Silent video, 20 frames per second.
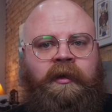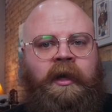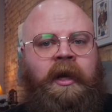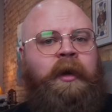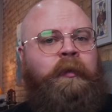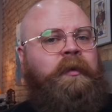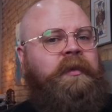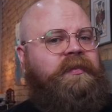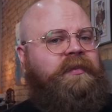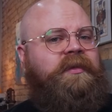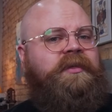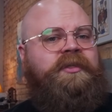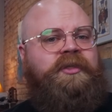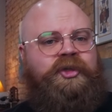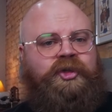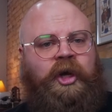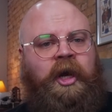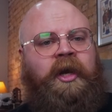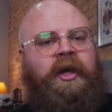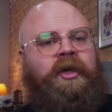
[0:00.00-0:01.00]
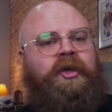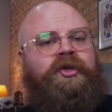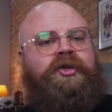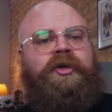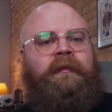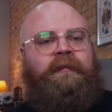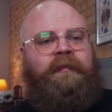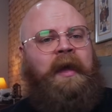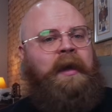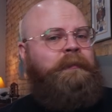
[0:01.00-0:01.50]
And with this change,
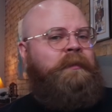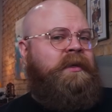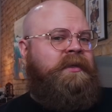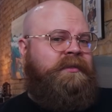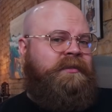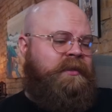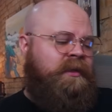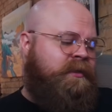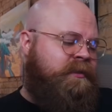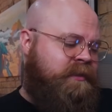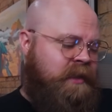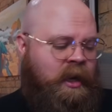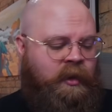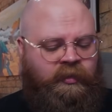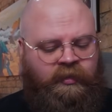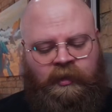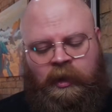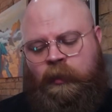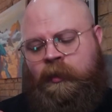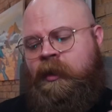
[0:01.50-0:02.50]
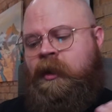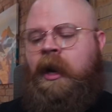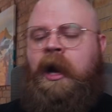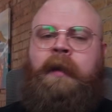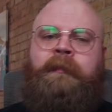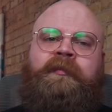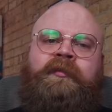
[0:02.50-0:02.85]
that means that down throw and up